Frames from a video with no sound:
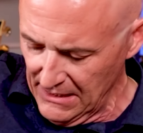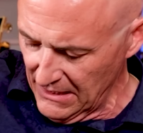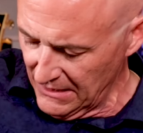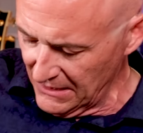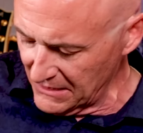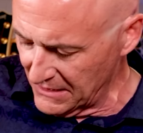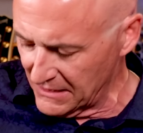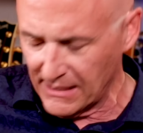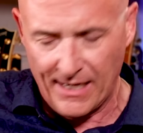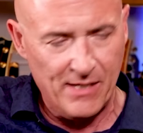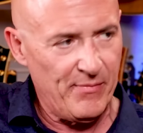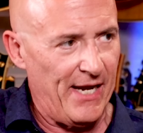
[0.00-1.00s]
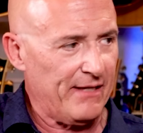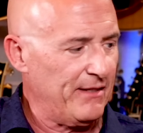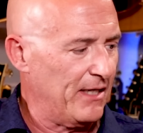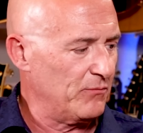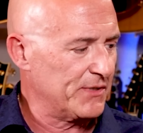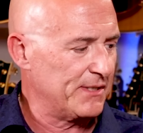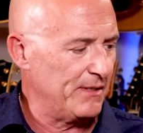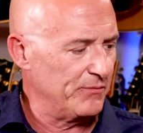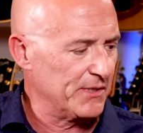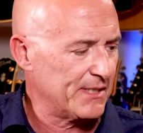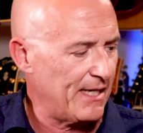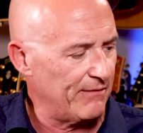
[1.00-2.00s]
In his design back then, it
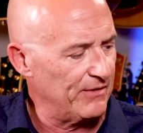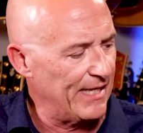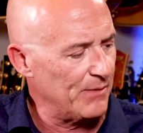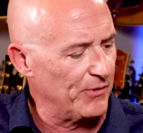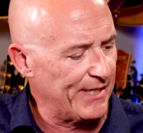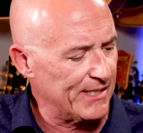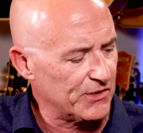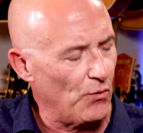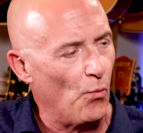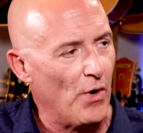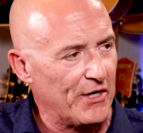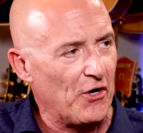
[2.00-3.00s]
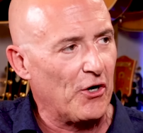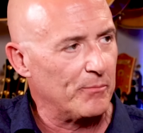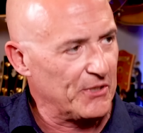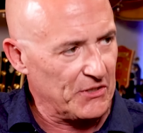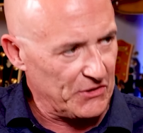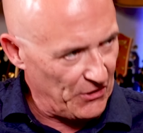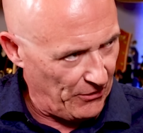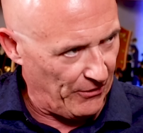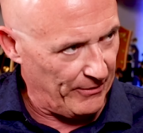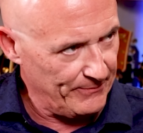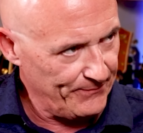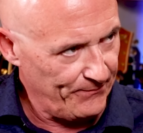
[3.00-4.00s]
was kind of labeled as the one-armed
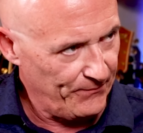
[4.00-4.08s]
guitar.